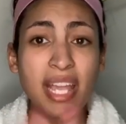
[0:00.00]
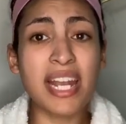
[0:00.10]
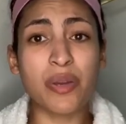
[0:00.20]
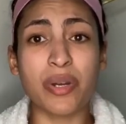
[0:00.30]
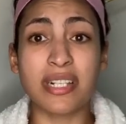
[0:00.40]

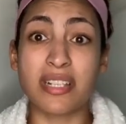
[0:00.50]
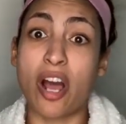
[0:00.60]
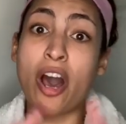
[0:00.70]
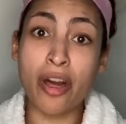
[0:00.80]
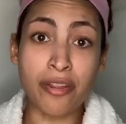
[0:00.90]
anyways,
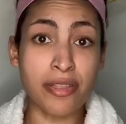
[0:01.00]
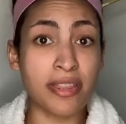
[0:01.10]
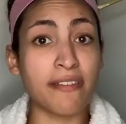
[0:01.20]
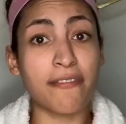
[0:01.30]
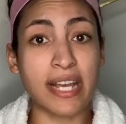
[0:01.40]
other
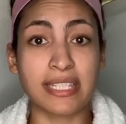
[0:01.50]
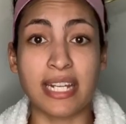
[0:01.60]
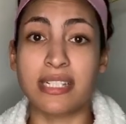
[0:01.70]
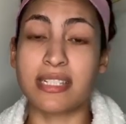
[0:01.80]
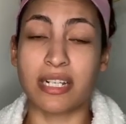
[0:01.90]
than the fact
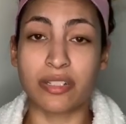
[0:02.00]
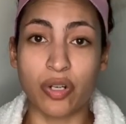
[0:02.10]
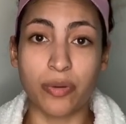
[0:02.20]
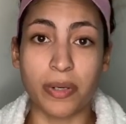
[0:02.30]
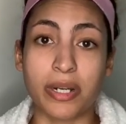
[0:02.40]
that it's
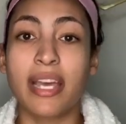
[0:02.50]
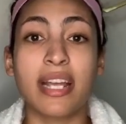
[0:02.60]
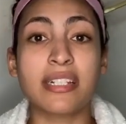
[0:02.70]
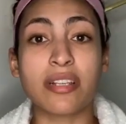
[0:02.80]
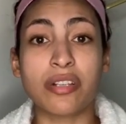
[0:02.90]
October,
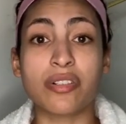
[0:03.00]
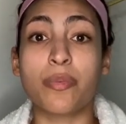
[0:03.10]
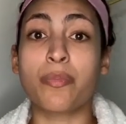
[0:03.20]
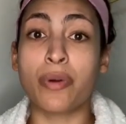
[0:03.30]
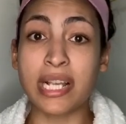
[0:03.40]
it is also
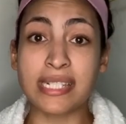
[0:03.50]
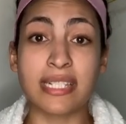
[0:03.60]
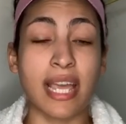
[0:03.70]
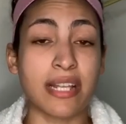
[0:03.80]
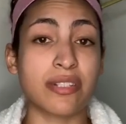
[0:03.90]
Breast
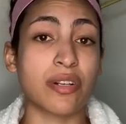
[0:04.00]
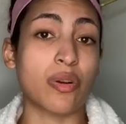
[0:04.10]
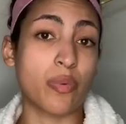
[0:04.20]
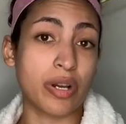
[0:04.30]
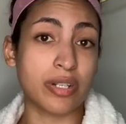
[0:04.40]
Cancer
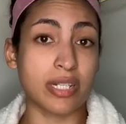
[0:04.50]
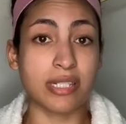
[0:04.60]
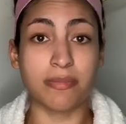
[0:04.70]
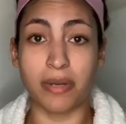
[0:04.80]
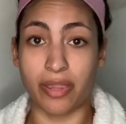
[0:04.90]

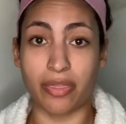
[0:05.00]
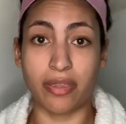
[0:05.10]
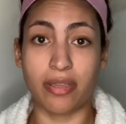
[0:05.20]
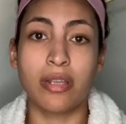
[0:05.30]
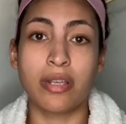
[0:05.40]
Awareness Month.
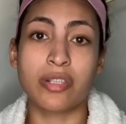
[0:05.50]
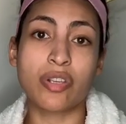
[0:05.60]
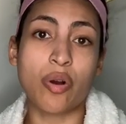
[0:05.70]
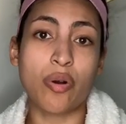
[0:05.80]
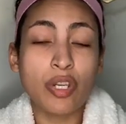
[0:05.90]

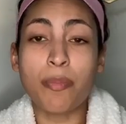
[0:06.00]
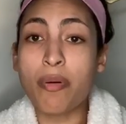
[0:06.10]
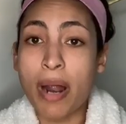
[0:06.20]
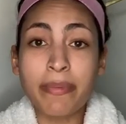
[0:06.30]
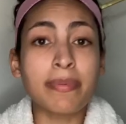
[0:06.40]
So you're
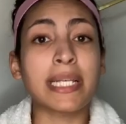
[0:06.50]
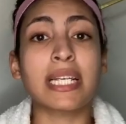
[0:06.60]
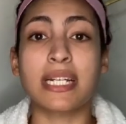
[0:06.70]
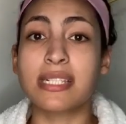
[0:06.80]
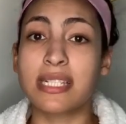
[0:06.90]
probably
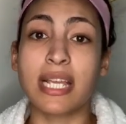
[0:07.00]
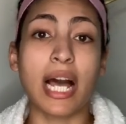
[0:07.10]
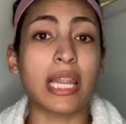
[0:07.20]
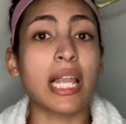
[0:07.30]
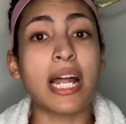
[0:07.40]
gonna see
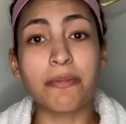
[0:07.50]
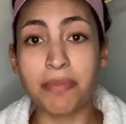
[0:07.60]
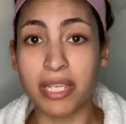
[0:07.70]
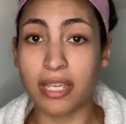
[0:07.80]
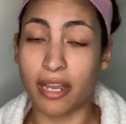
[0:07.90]
a lot of
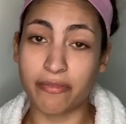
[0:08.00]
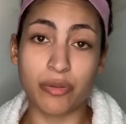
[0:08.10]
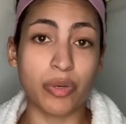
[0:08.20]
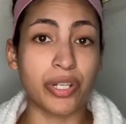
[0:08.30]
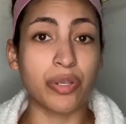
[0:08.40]
pink
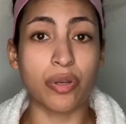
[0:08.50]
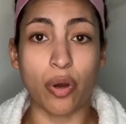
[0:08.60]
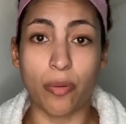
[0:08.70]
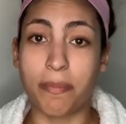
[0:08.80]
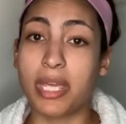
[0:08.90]
everywhere you
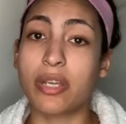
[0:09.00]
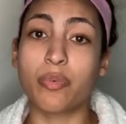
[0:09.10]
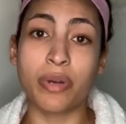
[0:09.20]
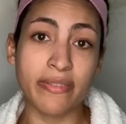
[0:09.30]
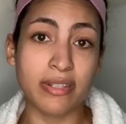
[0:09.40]
go. Pink
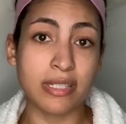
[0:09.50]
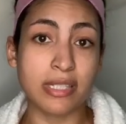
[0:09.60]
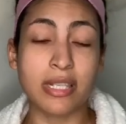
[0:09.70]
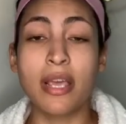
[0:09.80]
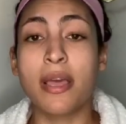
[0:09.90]

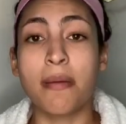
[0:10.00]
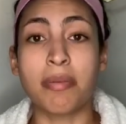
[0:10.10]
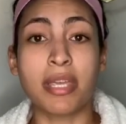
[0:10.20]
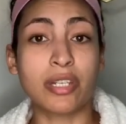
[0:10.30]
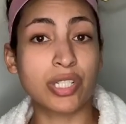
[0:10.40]
ribbons,
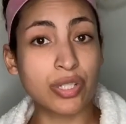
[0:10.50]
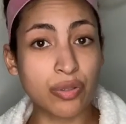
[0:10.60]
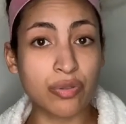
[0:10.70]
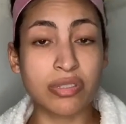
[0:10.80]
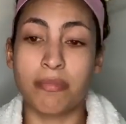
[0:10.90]
pink
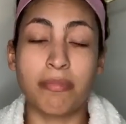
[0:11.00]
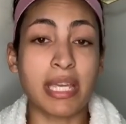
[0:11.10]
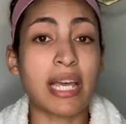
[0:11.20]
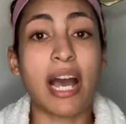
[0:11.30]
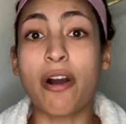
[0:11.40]
shoes,
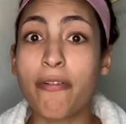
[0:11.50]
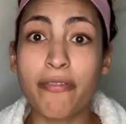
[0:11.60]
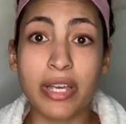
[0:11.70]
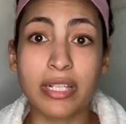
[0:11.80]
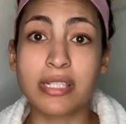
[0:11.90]
pink
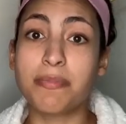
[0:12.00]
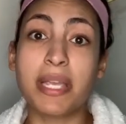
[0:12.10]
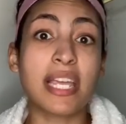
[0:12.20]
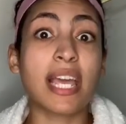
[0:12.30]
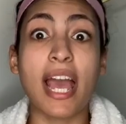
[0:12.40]
outfits,
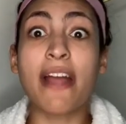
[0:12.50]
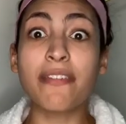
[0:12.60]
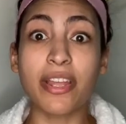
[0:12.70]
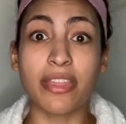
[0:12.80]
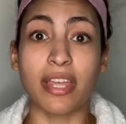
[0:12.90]
pink
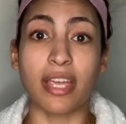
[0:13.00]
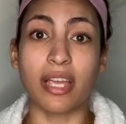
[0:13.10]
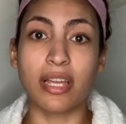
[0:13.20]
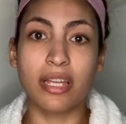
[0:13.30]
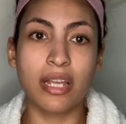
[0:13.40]

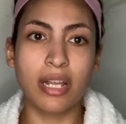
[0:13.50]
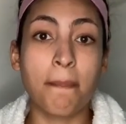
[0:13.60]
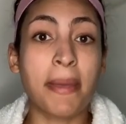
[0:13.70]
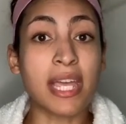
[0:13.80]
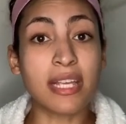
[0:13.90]
everything.
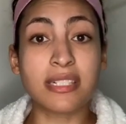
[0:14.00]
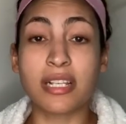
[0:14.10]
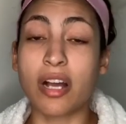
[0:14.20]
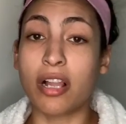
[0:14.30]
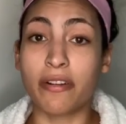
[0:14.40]
Pink is the
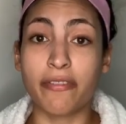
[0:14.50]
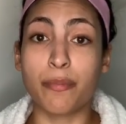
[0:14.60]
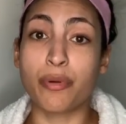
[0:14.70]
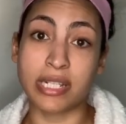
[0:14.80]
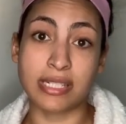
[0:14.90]
color for
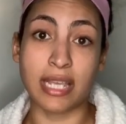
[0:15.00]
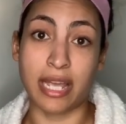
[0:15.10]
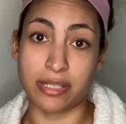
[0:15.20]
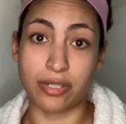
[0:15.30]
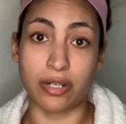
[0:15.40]
breast
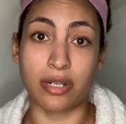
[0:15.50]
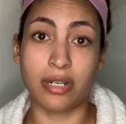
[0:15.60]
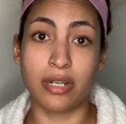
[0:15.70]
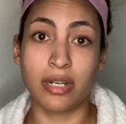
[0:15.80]
cancer.